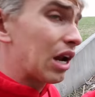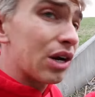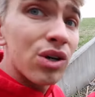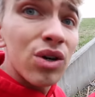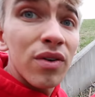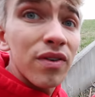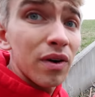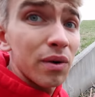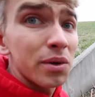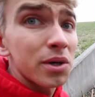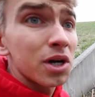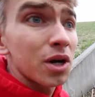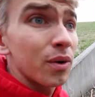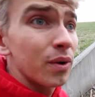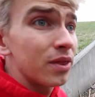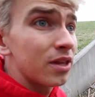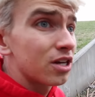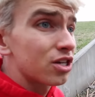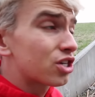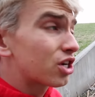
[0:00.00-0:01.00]
I don't know if I want to go
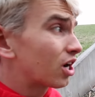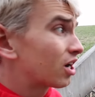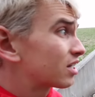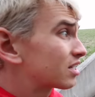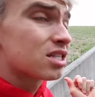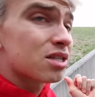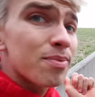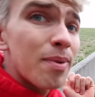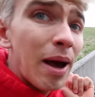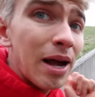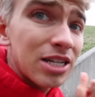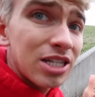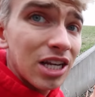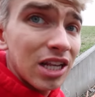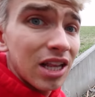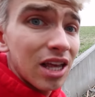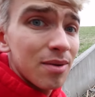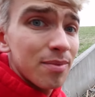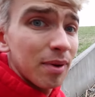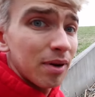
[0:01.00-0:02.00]
in there, Sharers. Smash
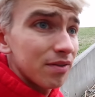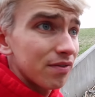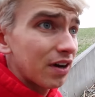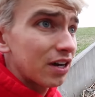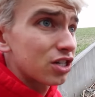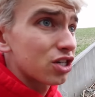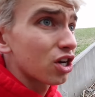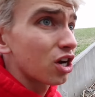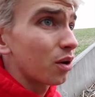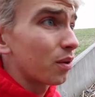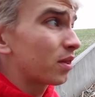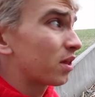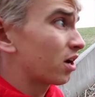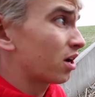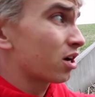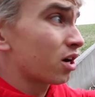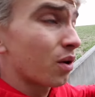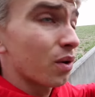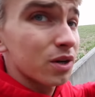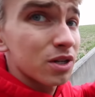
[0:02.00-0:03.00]
that like button if I should go in there
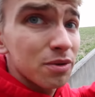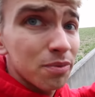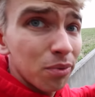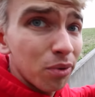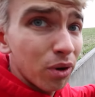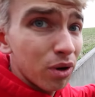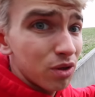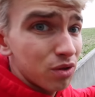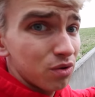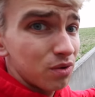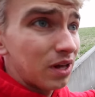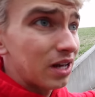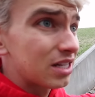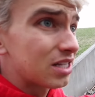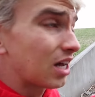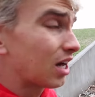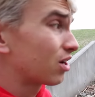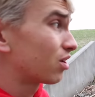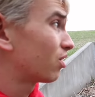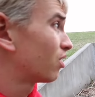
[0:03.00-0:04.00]
and go exploring through that
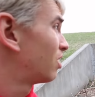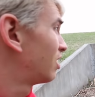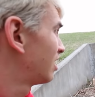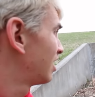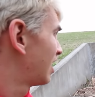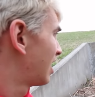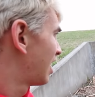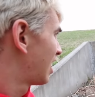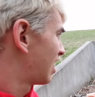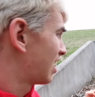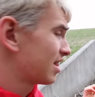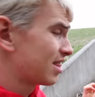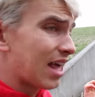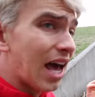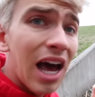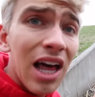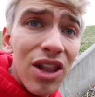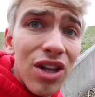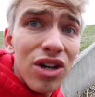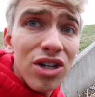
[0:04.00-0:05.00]
tunnel.
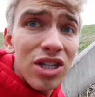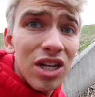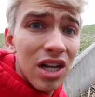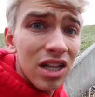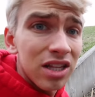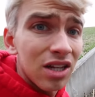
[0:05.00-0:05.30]
That looks a